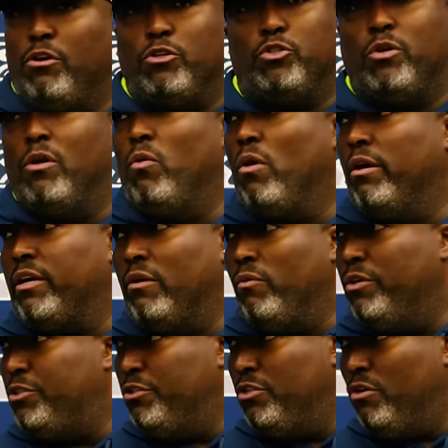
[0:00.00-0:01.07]
your drill work and
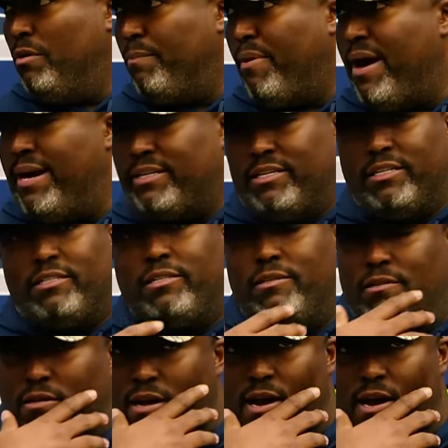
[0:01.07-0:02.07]
what you do in practice.